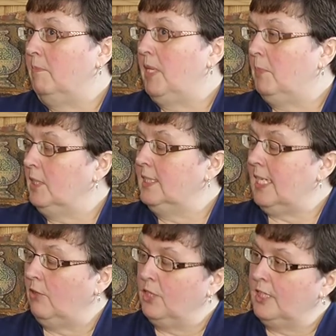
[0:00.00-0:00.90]
people in
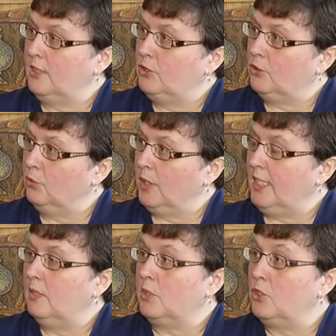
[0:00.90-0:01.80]
town needed to
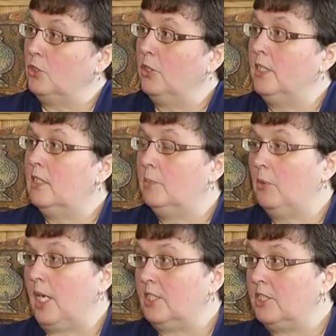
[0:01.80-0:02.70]
read. It was during the
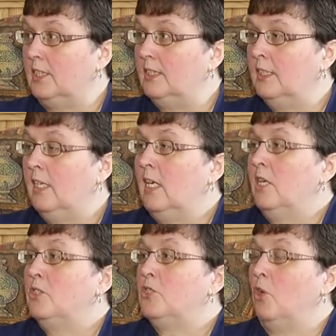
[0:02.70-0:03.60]
Depression,
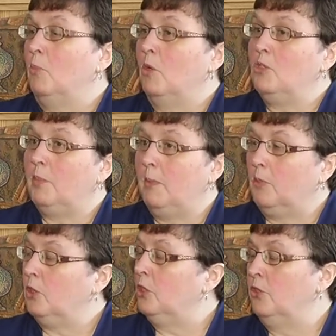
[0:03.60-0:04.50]
so most
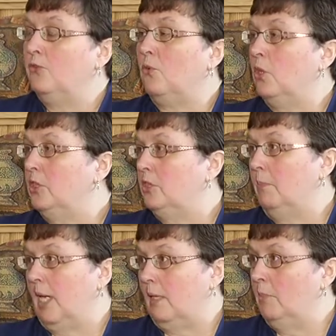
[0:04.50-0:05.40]
people couldn't afford to
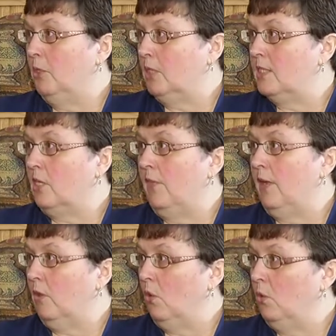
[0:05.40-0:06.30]
buy books on their